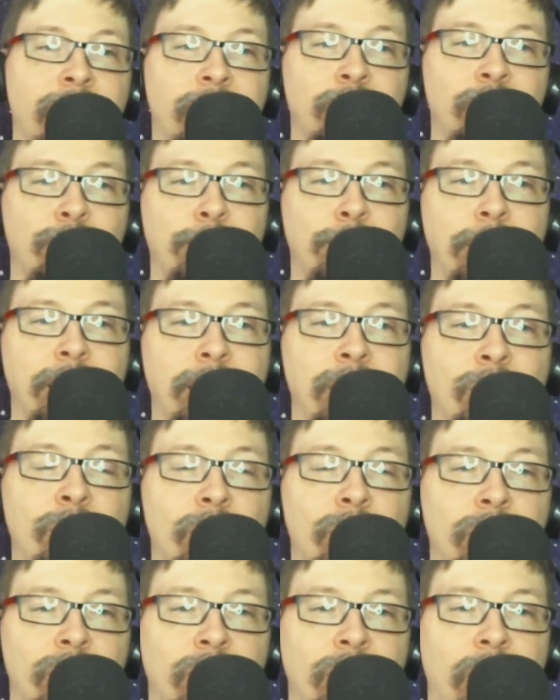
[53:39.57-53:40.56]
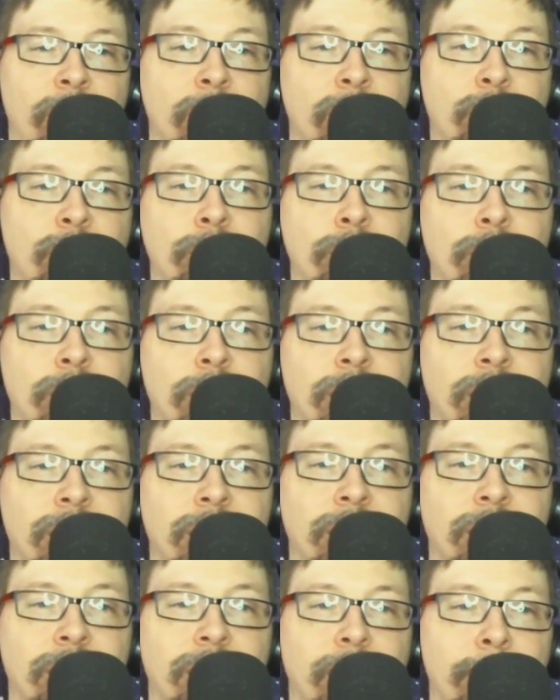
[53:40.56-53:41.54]
Speaking with
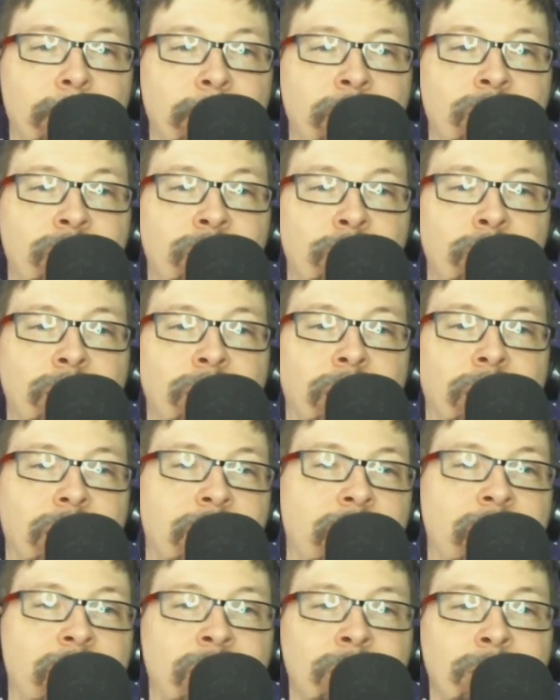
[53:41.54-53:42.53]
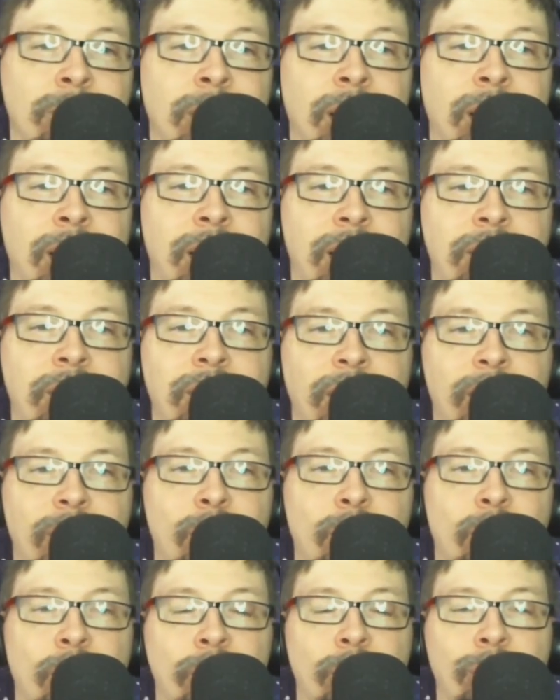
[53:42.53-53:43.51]
comingsoon.com, he said,
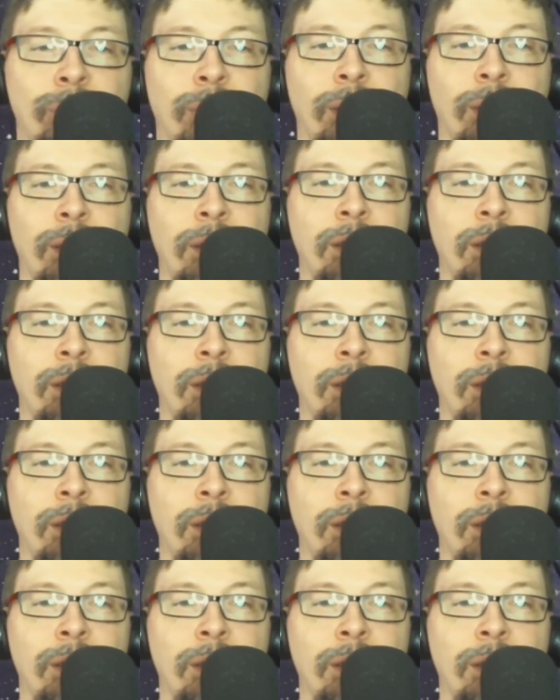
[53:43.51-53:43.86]
quote,